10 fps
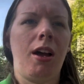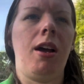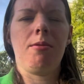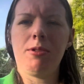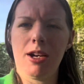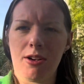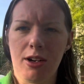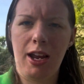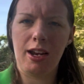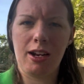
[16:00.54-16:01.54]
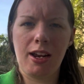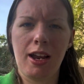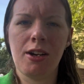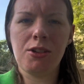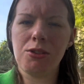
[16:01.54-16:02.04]
update on Hayden.
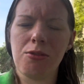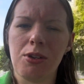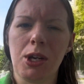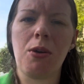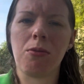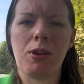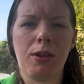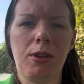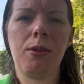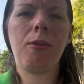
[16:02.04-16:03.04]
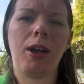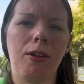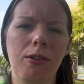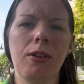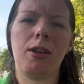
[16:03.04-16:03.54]
Hayden is doing really, really
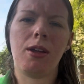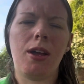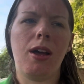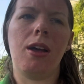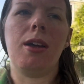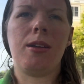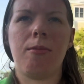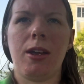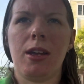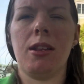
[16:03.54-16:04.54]
well. He might get